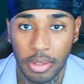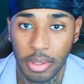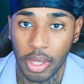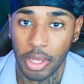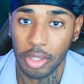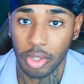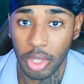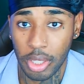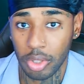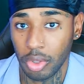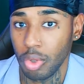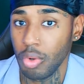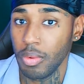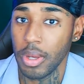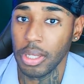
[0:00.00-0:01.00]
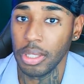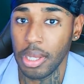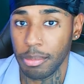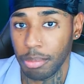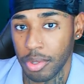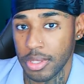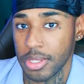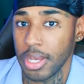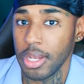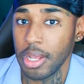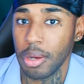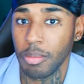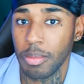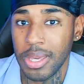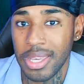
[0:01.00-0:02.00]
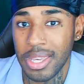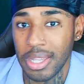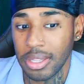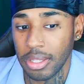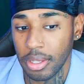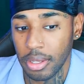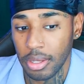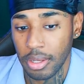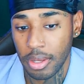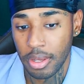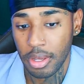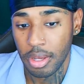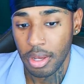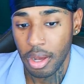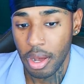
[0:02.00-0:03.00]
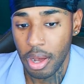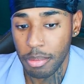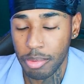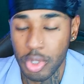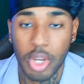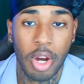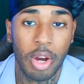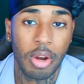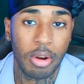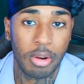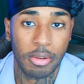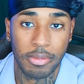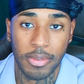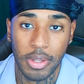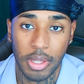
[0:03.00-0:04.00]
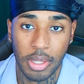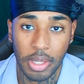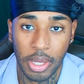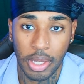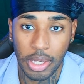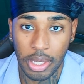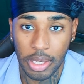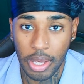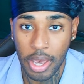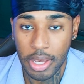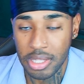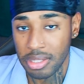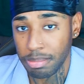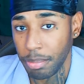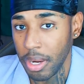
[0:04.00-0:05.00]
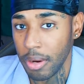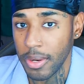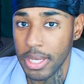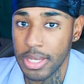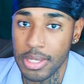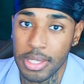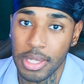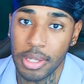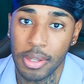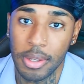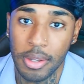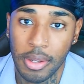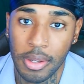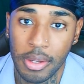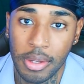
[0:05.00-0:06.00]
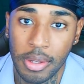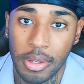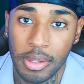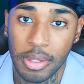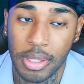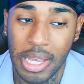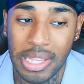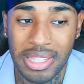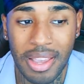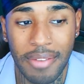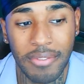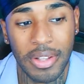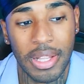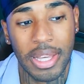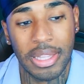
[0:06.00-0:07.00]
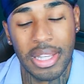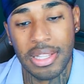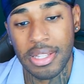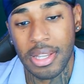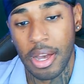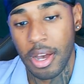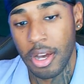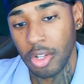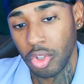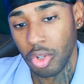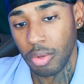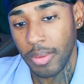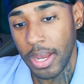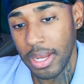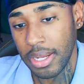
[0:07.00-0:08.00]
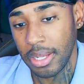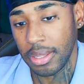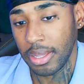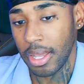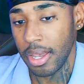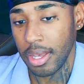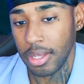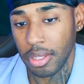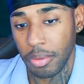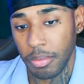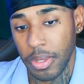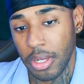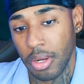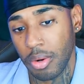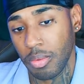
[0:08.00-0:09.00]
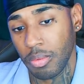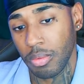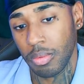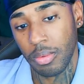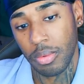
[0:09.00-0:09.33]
and, and do it and then present it and we get to observe it and it, experience it. That's I feel like that's an underrated thing that we don't